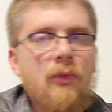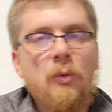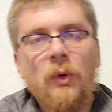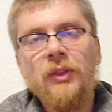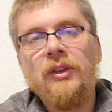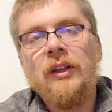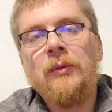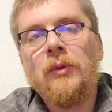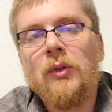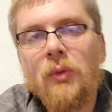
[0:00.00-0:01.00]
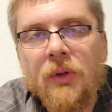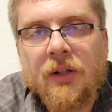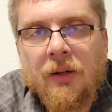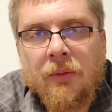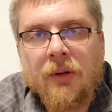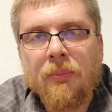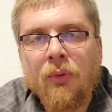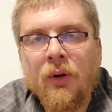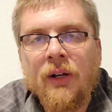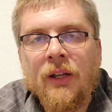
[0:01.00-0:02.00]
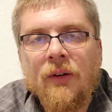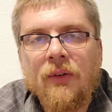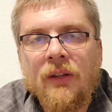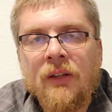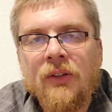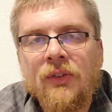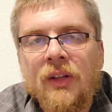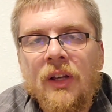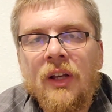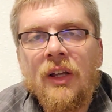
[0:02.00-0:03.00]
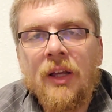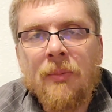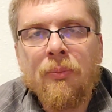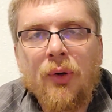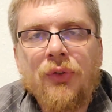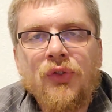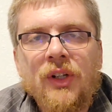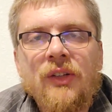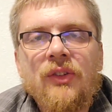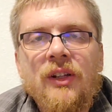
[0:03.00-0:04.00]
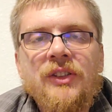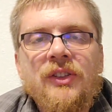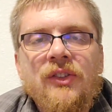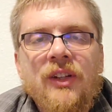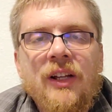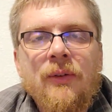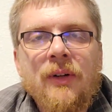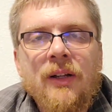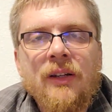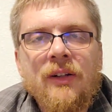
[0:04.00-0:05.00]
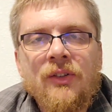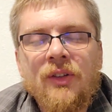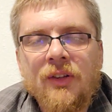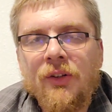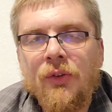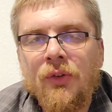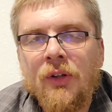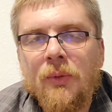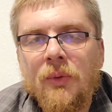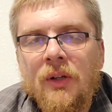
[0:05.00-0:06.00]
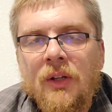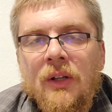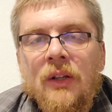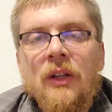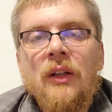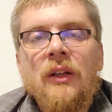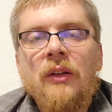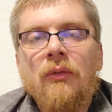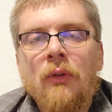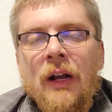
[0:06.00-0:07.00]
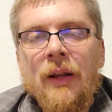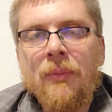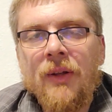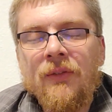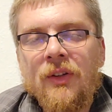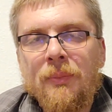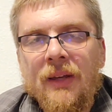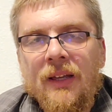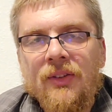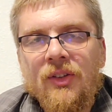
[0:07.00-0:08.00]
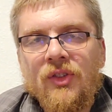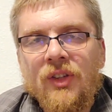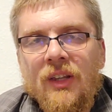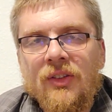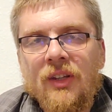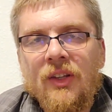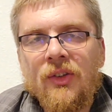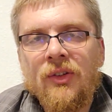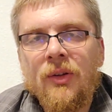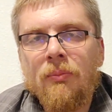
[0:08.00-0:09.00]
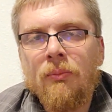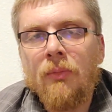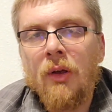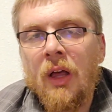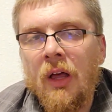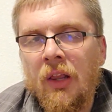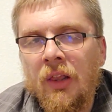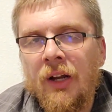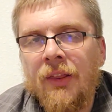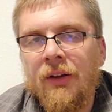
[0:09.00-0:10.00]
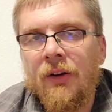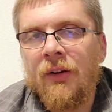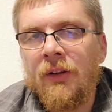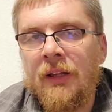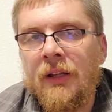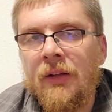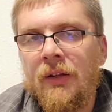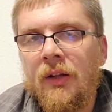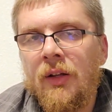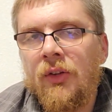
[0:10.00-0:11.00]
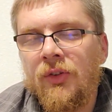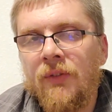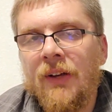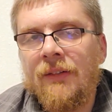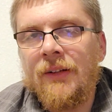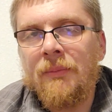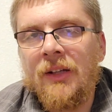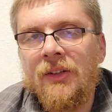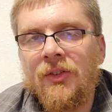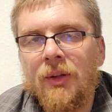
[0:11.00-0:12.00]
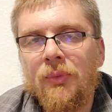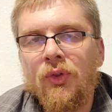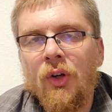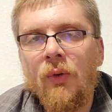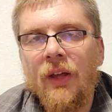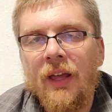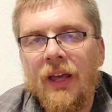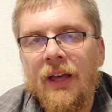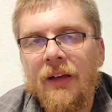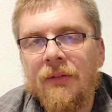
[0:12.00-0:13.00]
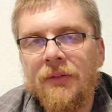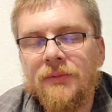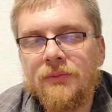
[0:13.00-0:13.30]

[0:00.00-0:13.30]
one thing real quick I want to point out is in both translations that I read, there's a little note right above this passage that says a lot of the early surviving manuscripts don't have